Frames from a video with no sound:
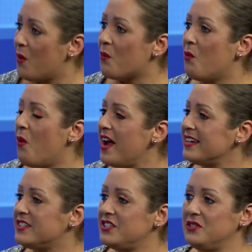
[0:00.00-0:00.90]

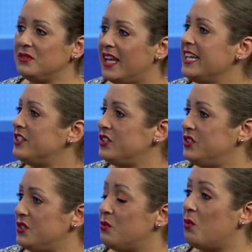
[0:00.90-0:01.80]
what do you like to
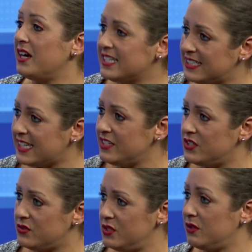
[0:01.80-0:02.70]
do? What excites
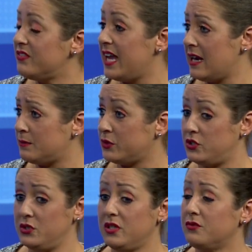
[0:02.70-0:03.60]
you? Do you love animals?
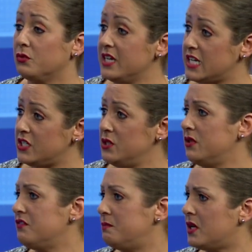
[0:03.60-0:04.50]
Do you love reading? Do you
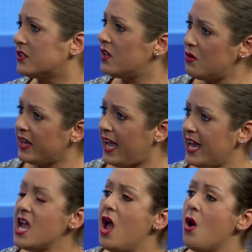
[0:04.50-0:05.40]
love books?
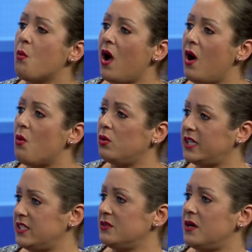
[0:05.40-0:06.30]
Okay, well,
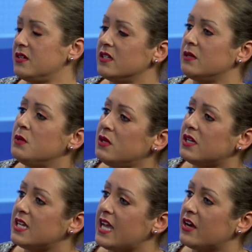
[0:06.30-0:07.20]
let's go out to the
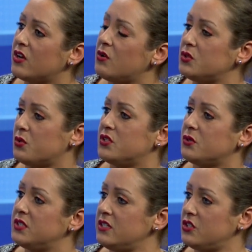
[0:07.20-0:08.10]
community and go towards
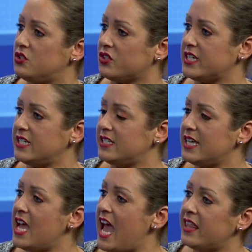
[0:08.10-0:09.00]
those industries,
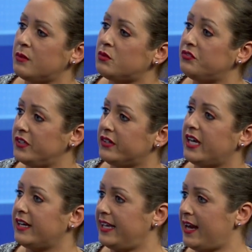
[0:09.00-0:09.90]
and then we'll figure out
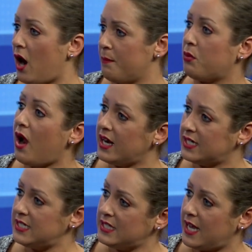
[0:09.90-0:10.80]
how to get our
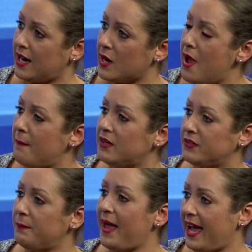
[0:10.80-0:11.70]
product in there. But if
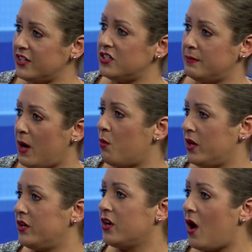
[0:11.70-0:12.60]
you're passionate about where
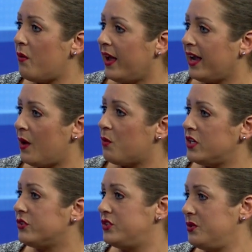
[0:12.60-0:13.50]
you're going and what
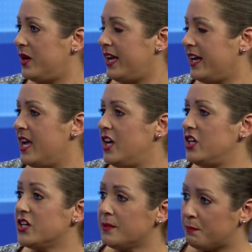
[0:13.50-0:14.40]
you're doing,
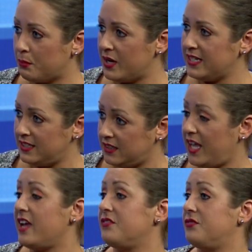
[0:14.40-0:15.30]
you're going to bring to
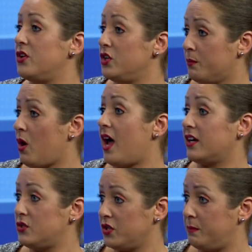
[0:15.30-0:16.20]
life your
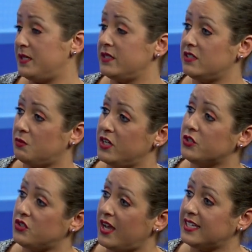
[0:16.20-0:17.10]
product or your business of what you're
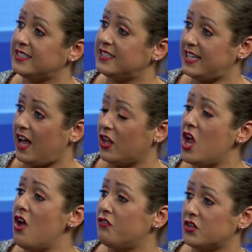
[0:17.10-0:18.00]
trying to sell
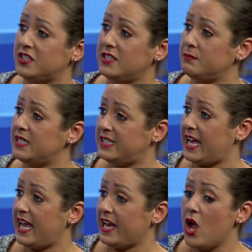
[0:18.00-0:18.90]
versus me
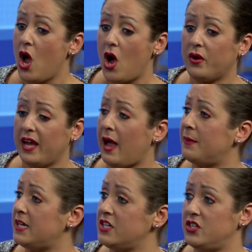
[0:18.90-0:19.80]
saying, okay, I'm going
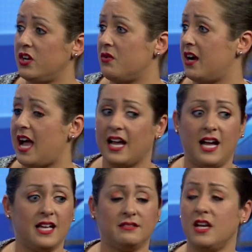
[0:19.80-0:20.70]
to need you to go knock
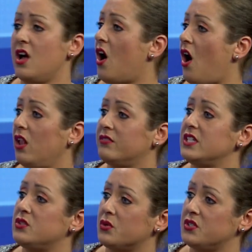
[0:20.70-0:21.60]
on all of
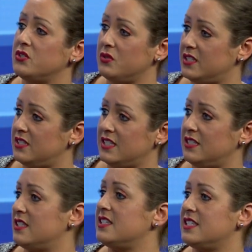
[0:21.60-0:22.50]
these doors and do this,
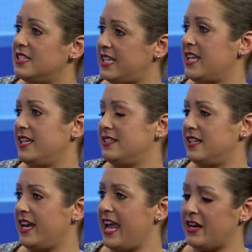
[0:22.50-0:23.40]
this, and this, and say this, and
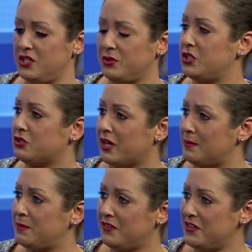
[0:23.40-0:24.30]
I hand you a
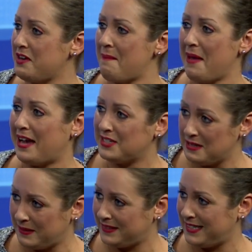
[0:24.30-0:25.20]
script. But if you're not passionate
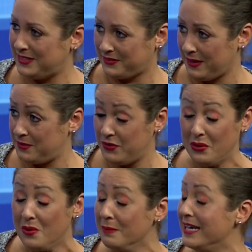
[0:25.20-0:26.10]
about that script, if you
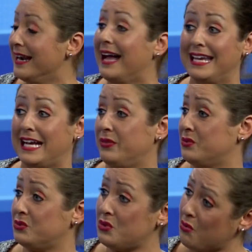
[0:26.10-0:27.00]
don't want to be knocking on
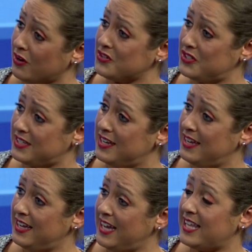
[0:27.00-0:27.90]
those doors,
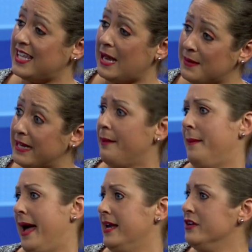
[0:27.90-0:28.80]
and then I'm going to get
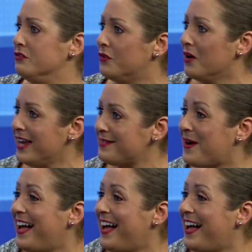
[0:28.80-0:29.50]
mad at you for it,